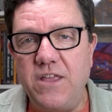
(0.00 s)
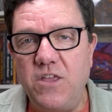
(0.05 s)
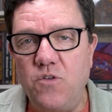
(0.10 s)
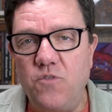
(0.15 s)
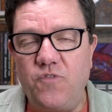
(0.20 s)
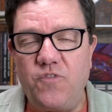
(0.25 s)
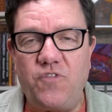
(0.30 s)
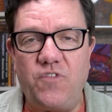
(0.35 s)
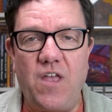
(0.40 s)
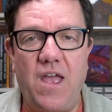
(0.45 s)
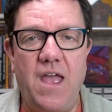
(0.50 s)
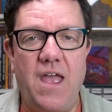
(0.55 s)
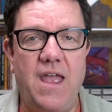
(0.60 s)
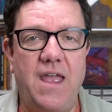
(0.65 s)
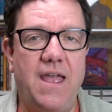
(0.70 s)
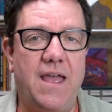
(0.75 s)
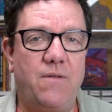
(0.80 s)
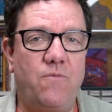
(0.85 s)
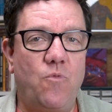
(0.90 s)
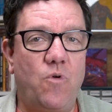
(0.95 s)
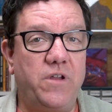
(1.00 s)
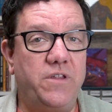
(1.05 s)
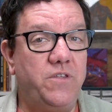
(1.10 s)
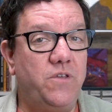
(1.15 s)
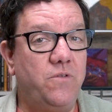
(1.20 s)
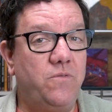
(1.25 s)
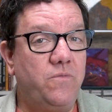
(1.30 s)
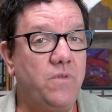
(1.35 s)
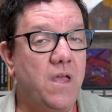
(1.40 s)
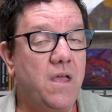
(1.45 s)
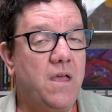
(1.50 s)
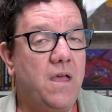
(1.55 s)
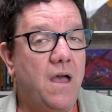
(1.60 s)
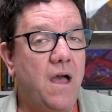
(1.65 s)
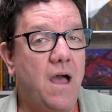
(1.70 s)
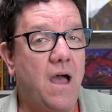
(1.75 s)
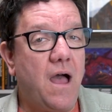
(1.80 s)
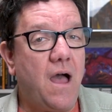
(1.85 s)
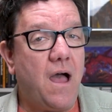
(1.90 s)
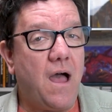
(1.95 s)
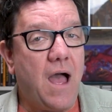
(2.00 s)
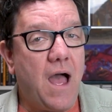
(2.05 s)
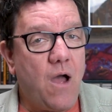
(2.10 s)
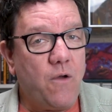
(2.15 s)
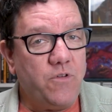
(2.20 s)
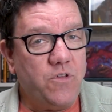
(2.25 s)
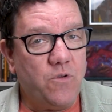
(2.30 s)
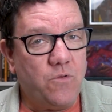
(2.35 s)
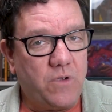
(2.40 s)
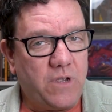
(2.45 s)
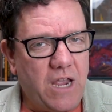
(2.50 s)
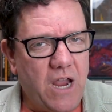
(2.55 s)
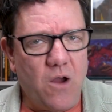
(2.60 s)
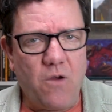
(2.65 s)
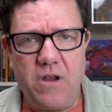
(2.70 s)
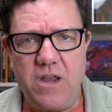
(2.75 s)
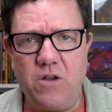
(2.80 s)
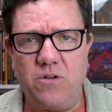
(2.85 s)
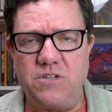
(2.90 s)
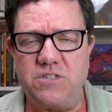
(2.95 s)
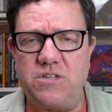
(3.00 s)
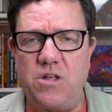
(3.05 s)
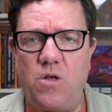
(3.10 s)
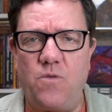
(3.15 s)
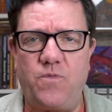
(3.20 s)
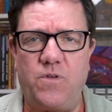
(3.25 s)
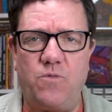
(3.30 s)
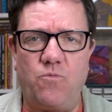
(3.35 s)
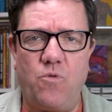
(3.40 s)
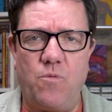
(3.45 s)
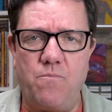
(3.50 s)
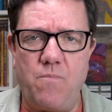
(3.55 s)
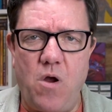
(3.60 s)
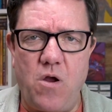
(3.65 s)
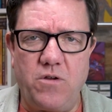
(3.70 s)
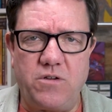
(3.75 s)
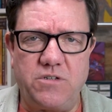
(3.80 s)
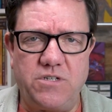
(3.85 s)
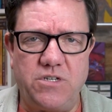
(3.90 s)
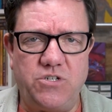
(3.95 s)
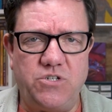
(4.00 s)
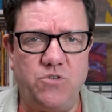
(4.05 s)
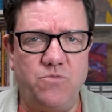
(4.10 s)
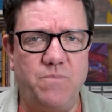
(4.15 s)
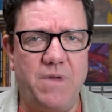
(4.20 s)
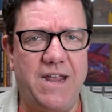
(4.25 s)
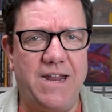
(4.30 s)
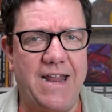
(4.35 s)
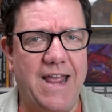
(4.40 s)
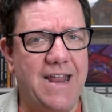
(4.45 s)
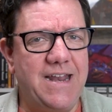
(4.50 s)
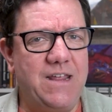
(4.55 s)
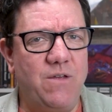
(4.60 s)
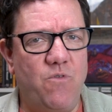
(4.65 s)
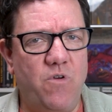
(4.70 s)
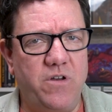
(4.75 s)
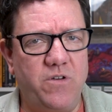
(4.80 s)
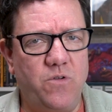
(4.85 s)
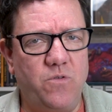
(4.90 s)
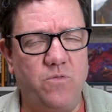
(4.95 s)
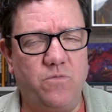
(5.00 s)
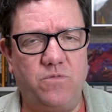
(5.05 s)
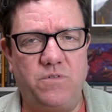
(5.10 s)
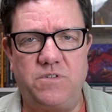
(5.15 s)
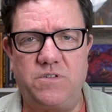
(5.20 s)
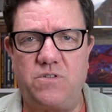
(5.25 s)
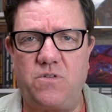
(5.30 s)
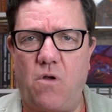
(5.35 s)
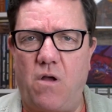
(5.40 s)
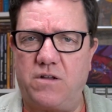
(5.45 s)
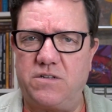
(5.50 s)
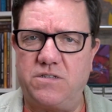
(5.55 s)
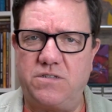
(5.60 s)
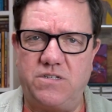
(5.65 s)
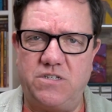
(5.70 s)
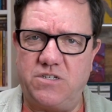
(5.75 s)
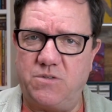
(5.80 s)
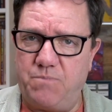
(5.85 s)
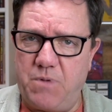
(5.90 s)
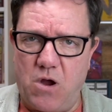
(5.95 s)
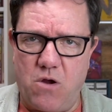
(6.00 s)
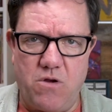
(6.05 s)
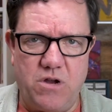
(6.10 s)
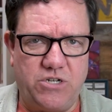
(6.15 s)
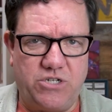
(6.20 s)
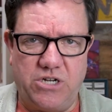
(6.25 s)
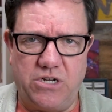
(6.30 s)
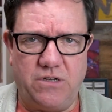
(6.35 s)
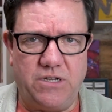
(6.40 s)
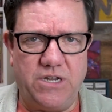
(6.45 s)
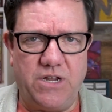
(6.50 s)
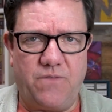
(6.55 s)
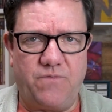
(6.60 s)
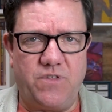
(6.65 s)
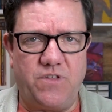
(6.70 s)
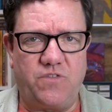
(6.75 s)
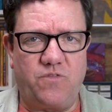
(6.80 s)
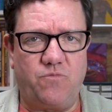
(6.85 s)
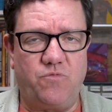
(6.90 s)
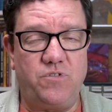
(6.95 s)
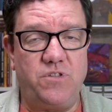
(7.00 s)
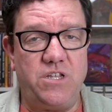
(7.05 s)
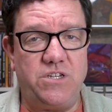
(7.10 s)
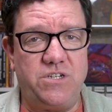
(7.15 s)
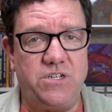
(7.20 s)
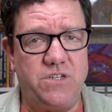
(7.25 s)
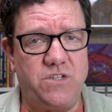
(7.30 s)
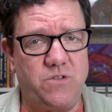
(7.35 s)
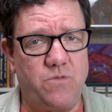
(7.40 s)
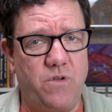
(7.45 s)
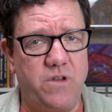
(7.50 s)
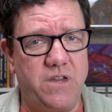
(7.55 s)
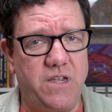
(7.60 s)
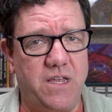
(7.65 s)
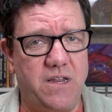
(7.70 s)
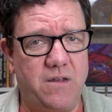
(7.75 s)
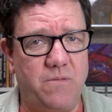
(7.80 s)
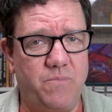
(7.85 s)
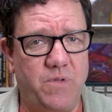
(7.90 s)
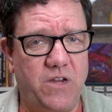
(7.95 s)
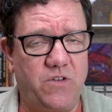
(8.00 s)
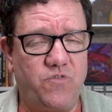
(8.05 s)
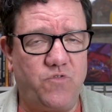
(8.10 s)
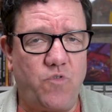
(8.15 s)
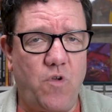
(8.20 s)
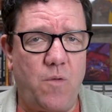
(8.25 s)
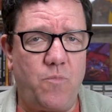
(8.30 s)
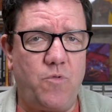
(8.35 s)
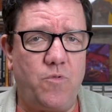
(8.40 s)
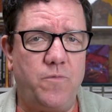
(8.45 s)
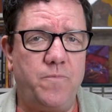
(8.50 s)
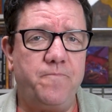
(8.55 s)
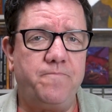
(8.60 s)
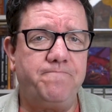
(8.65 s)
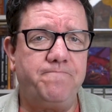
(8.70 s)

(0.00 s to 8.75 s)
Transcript: you say and how you carry yourself and remarks that you made, anyone who talks disparagingly of this religion is going to get in big trouble.